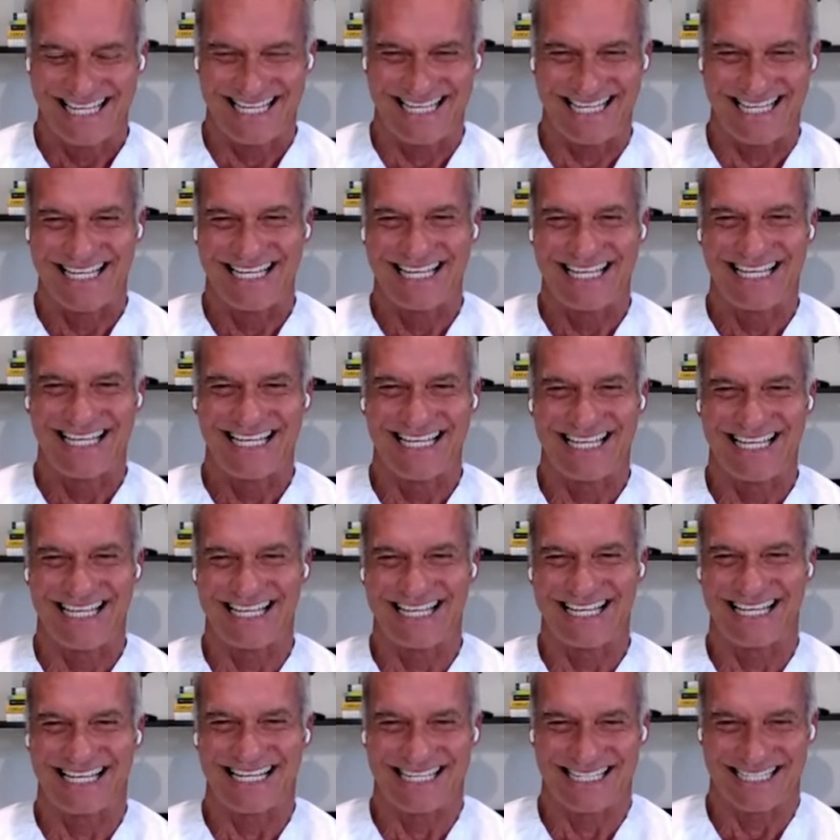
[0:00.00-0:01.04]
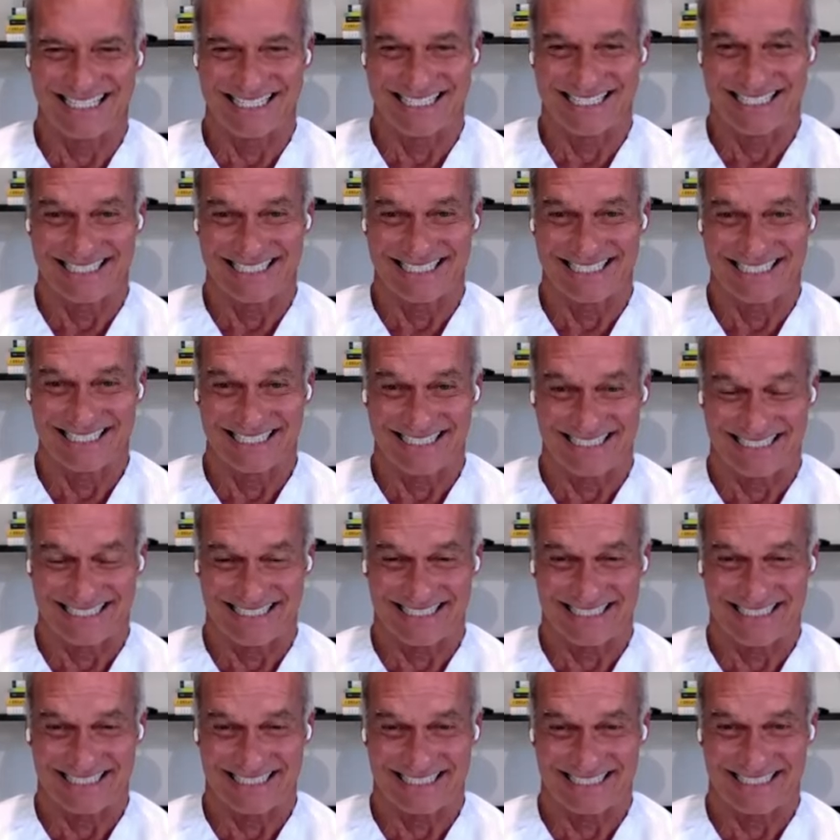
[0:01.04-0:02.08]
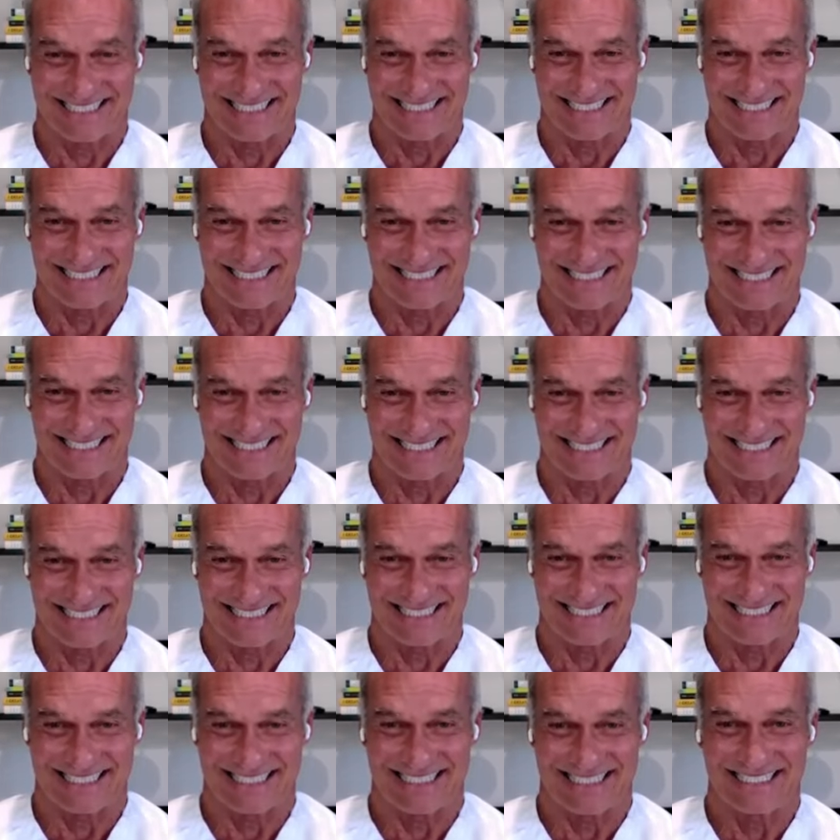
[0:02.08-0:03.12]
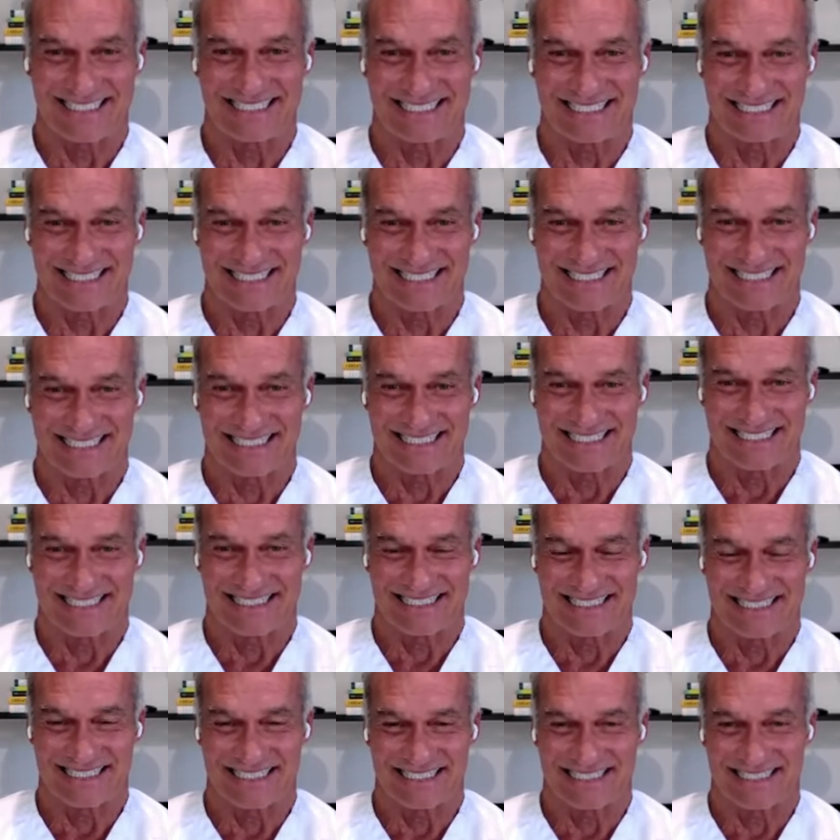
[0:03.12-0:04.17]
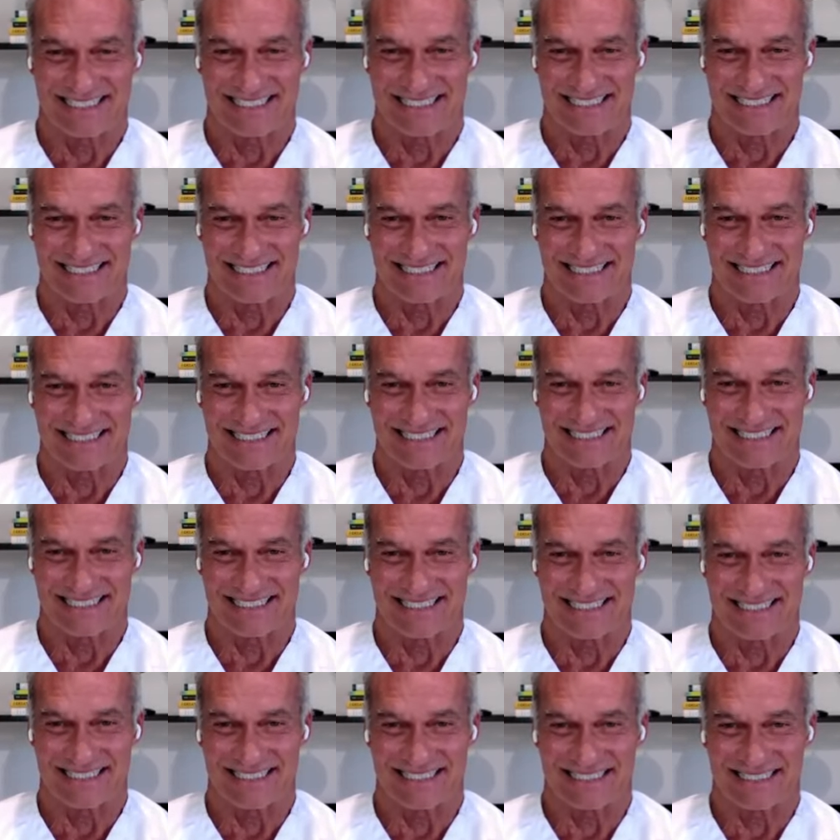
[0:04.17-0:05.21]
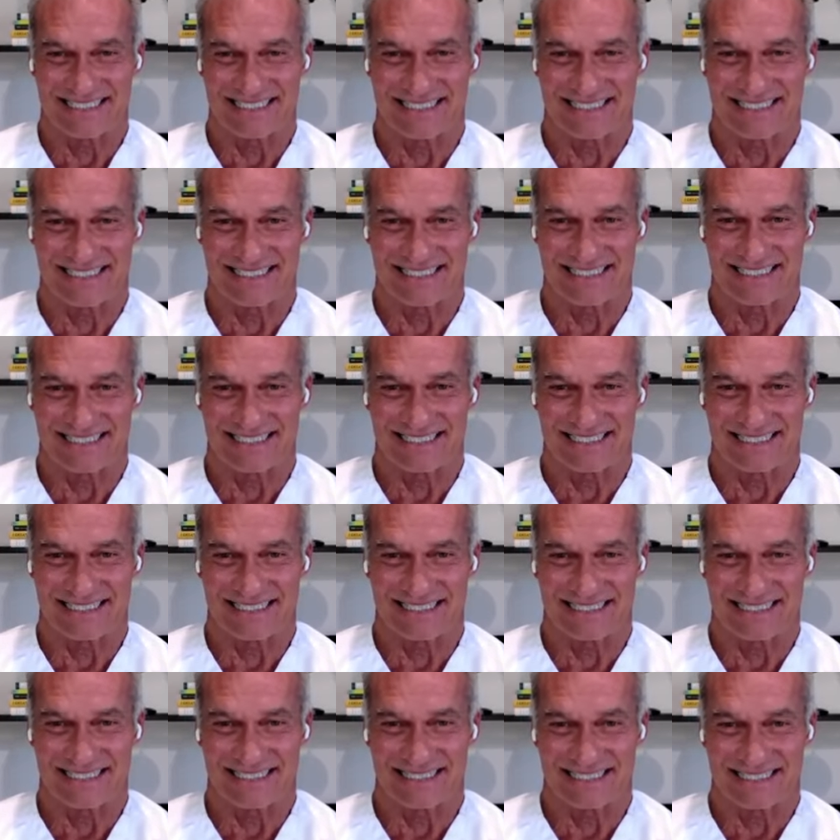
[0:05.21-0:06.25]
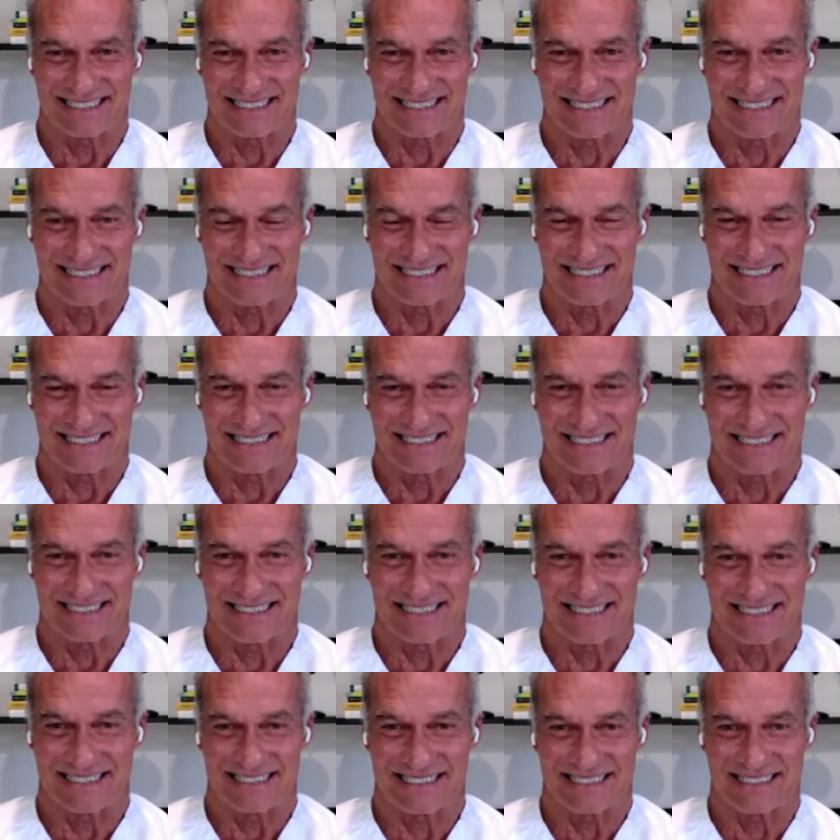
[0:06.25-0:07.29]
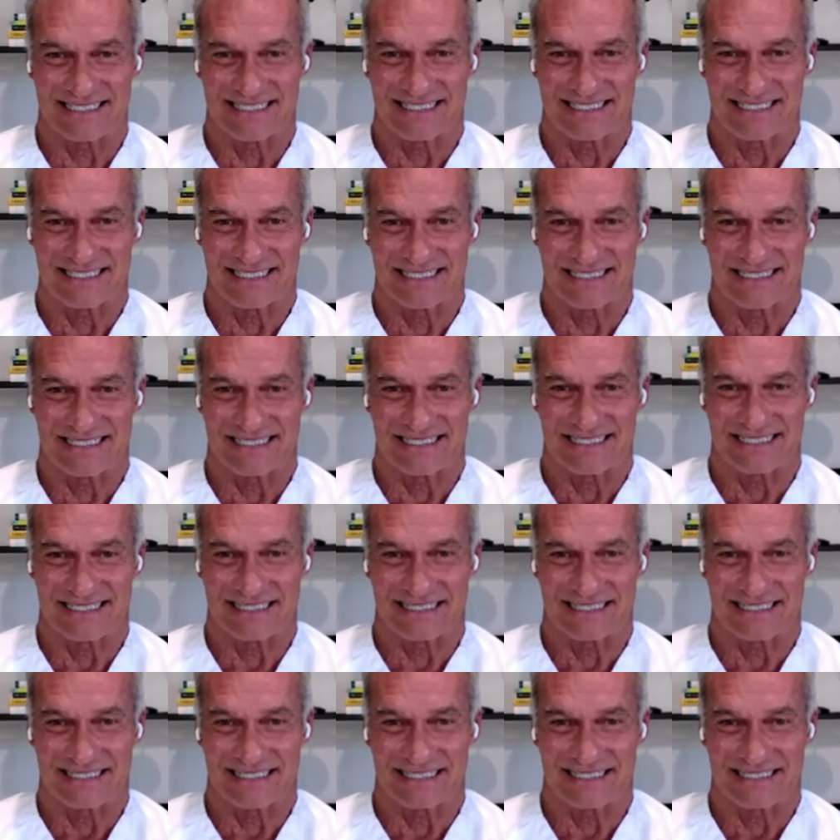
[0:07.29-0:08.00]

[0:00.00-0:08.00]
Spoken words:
(silent)